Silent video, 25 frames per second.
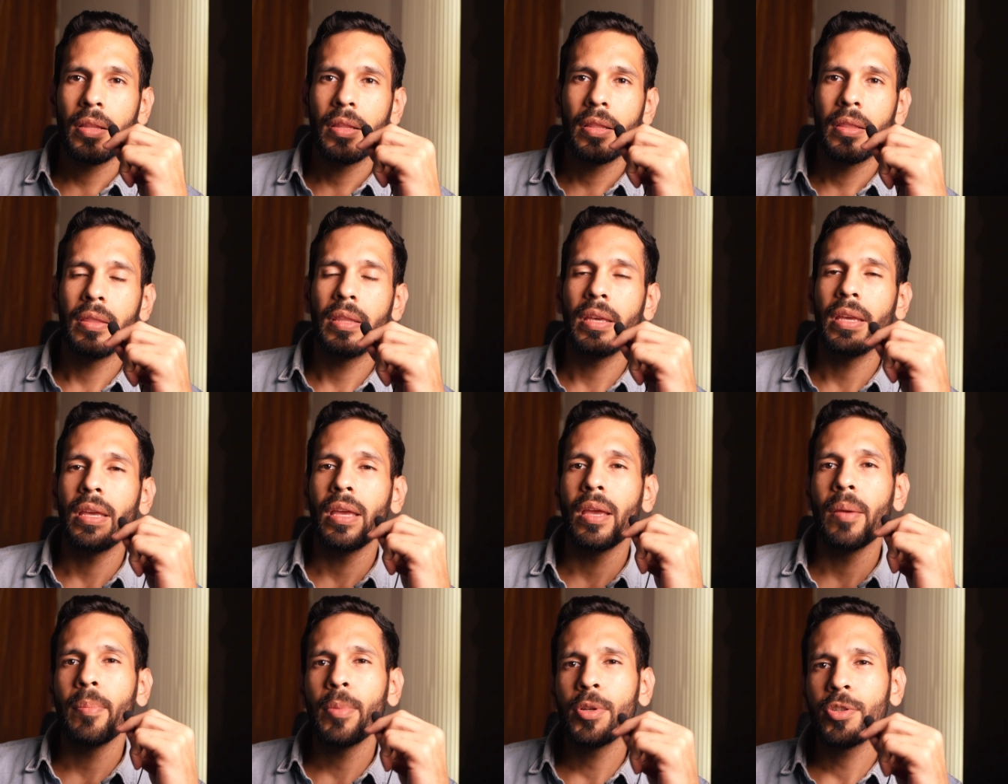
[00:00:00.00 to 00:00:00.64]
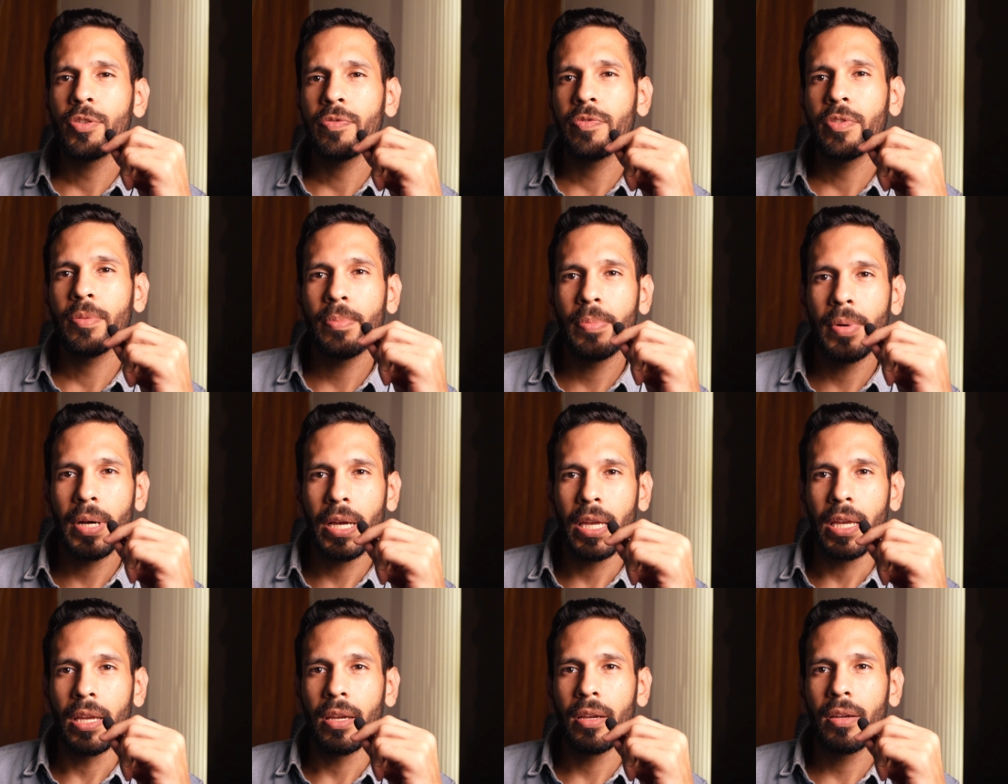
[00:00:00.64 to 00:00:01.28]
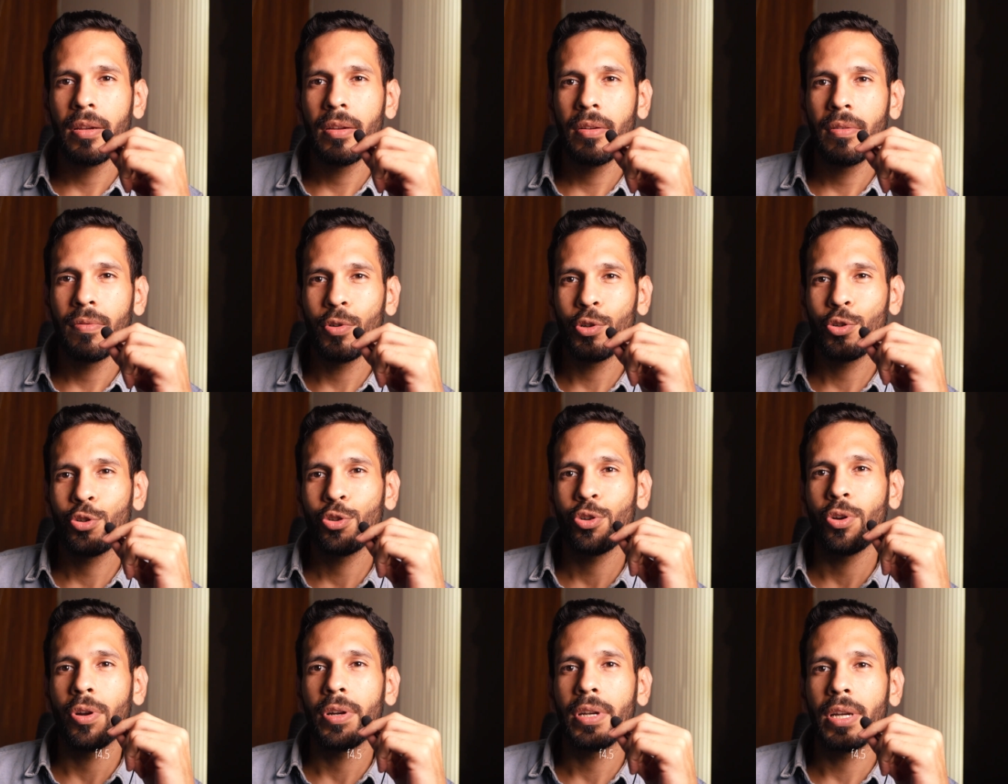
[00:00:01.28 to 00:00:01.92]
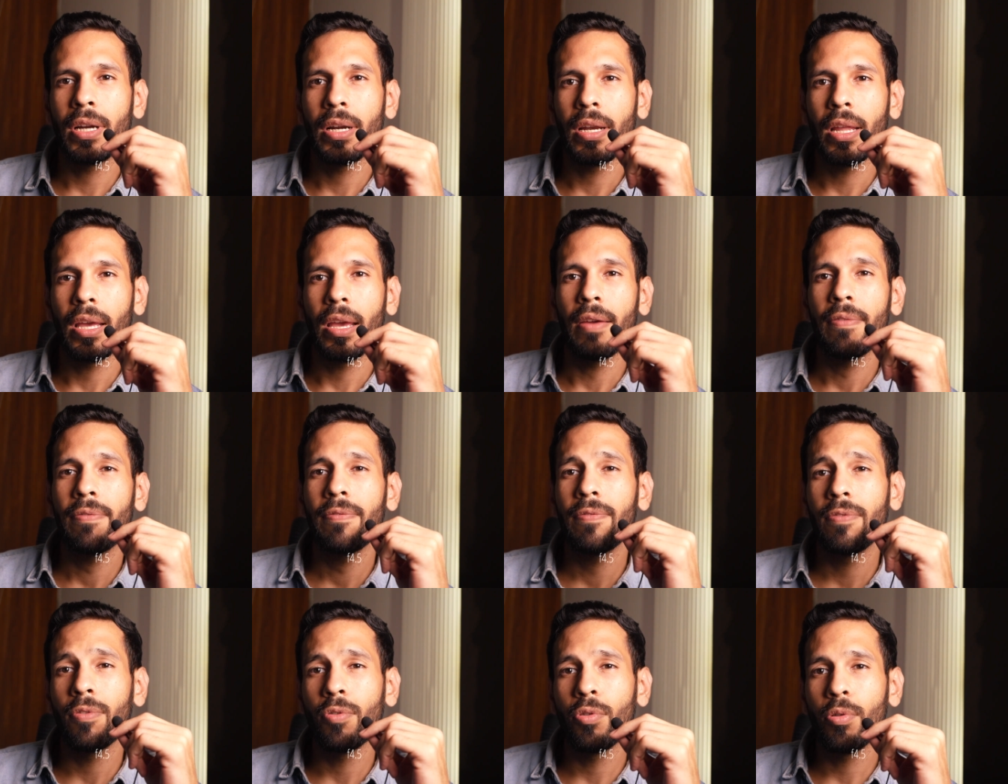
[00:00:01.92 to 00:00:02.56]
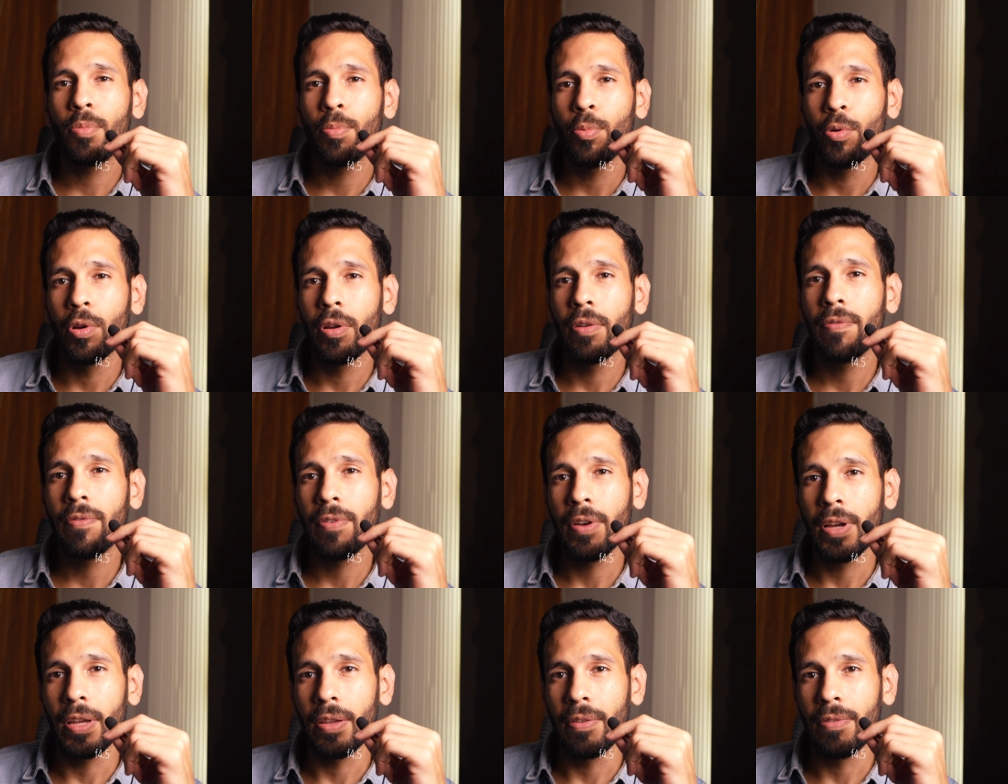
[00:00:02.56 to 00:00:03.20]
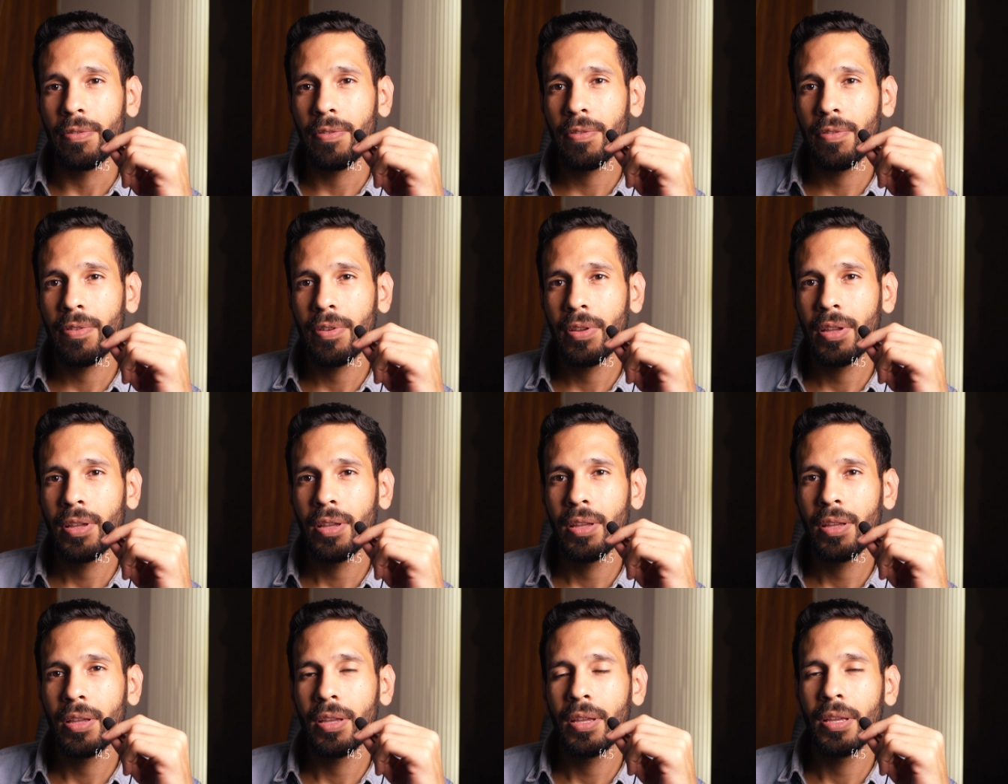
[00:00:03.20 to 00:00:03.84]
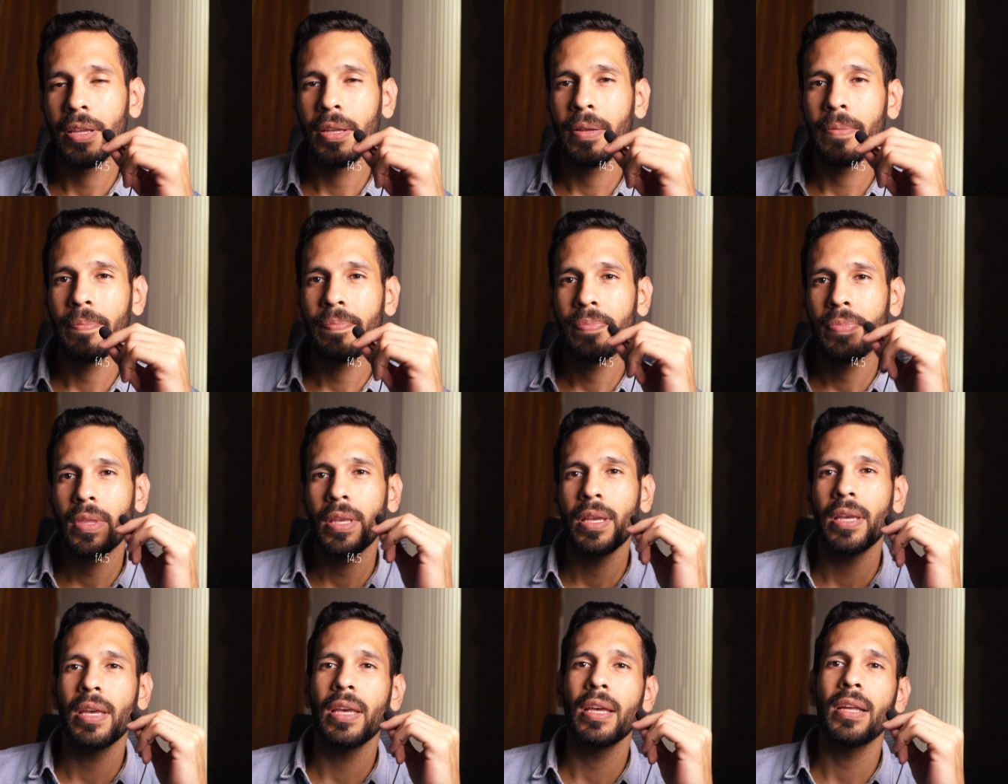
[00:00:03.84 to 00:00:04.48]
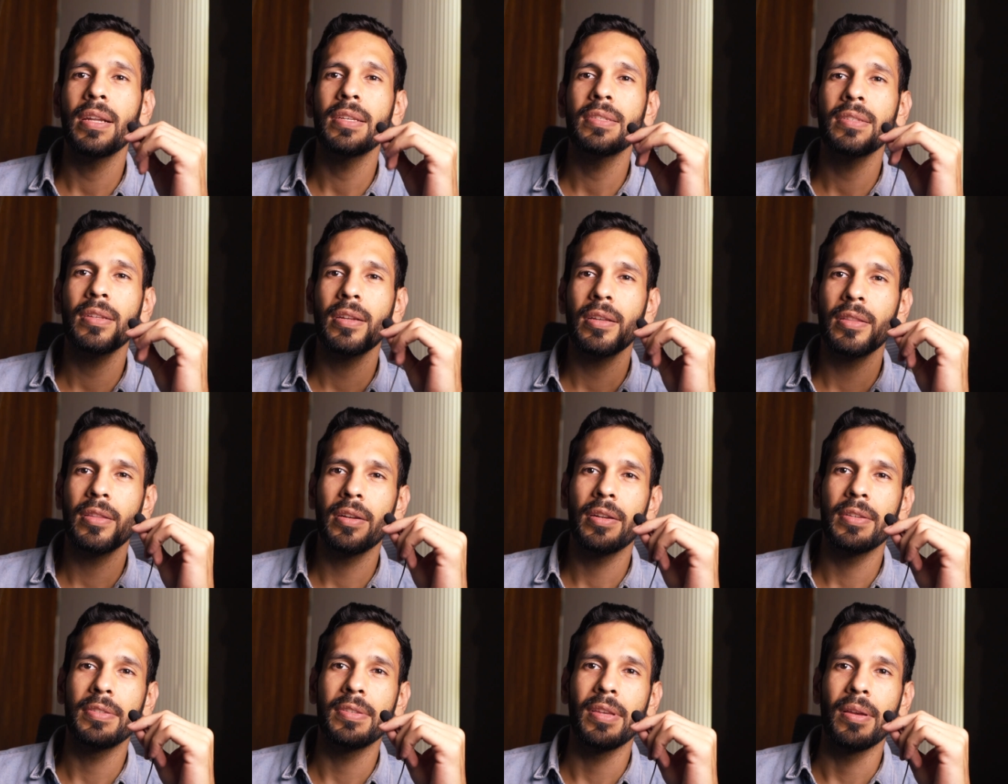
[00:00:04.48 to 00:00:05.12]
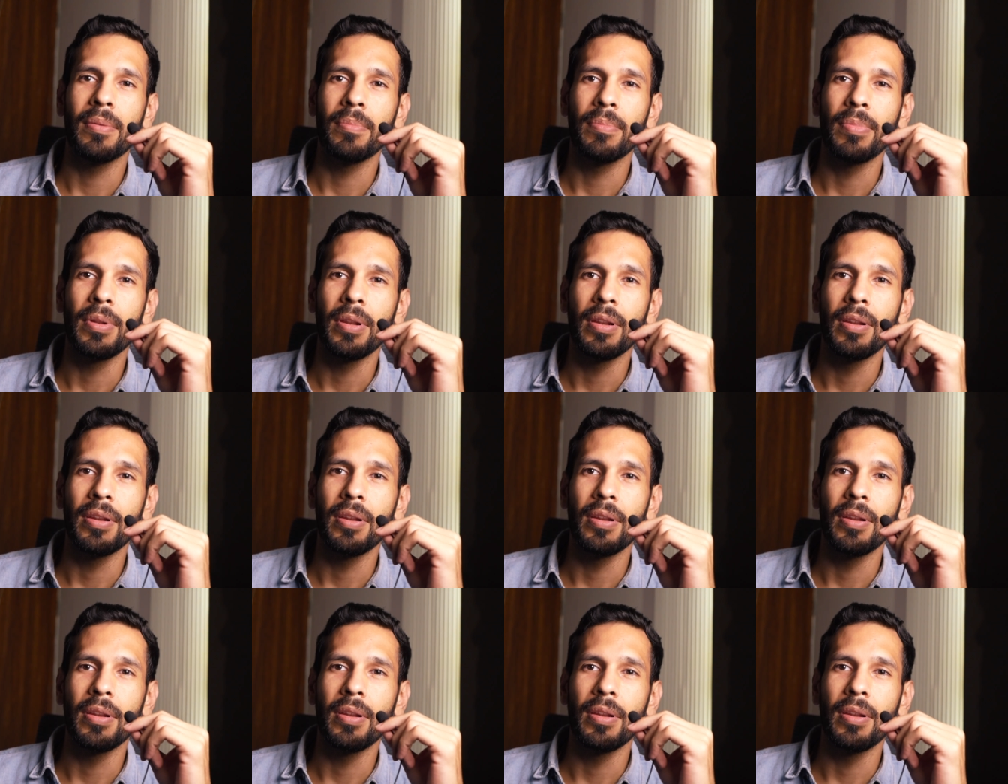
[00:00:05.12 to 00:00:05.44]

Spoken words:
The image of the bike was shot at f4.5. Here is another example.